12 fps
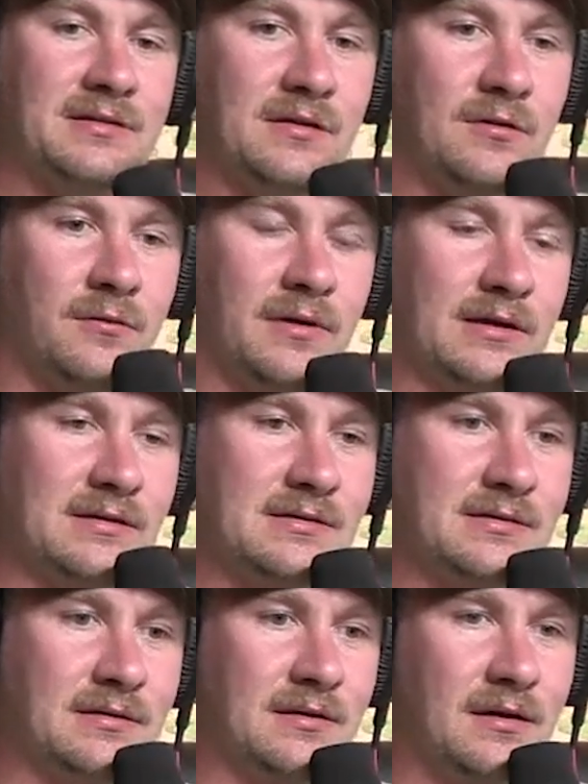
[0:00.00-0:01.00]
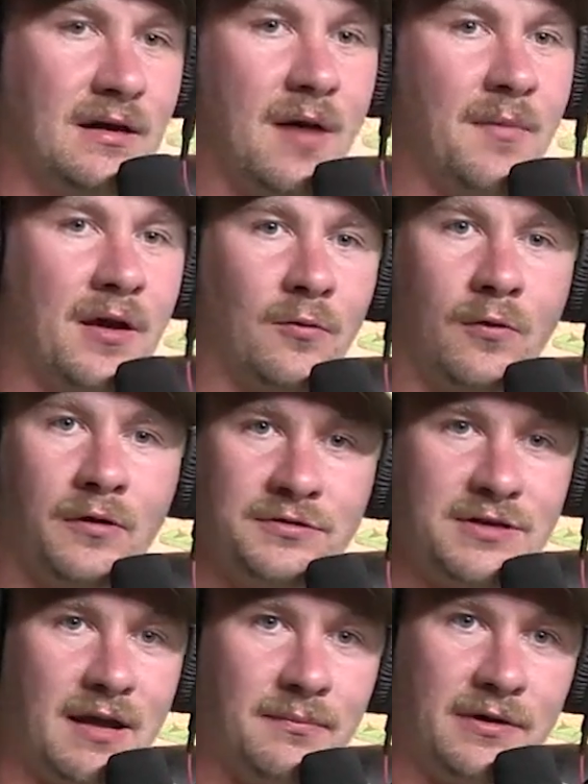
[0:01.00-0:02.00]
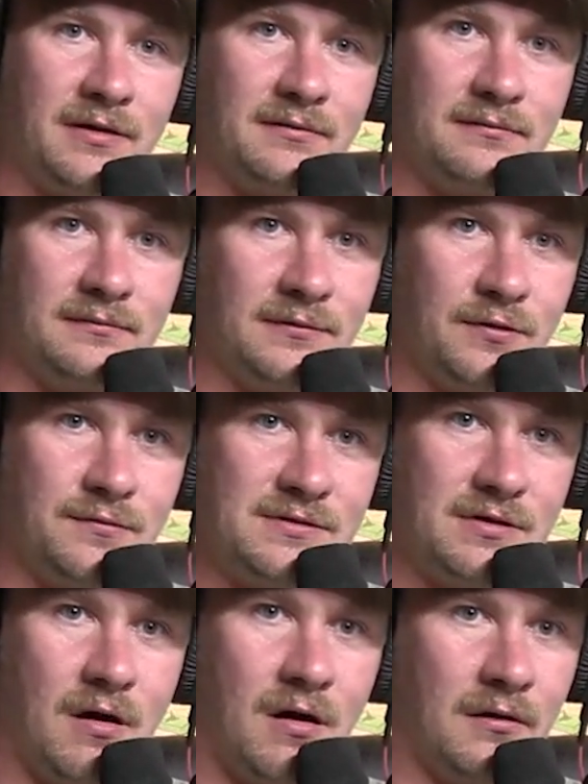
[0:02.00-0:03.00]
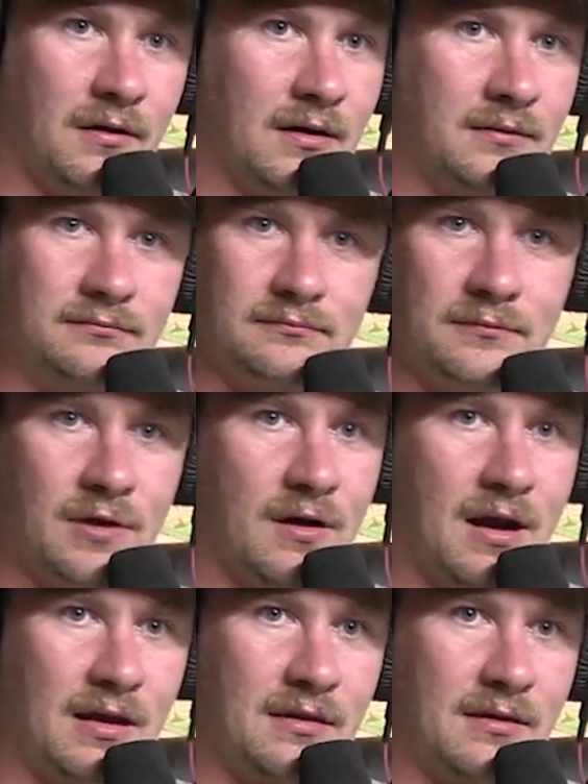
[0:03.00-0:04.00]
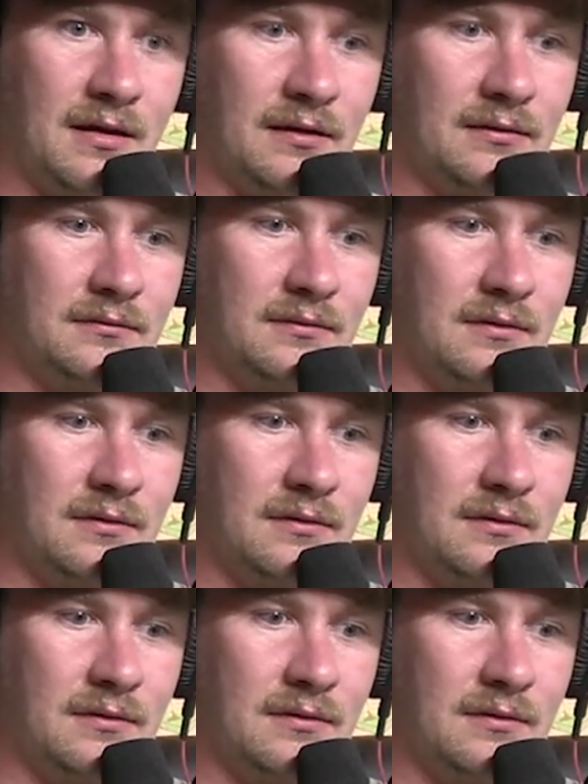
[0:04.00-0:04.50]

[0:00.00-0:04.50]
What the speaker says: too is I'm not a world champion goose caller or anything.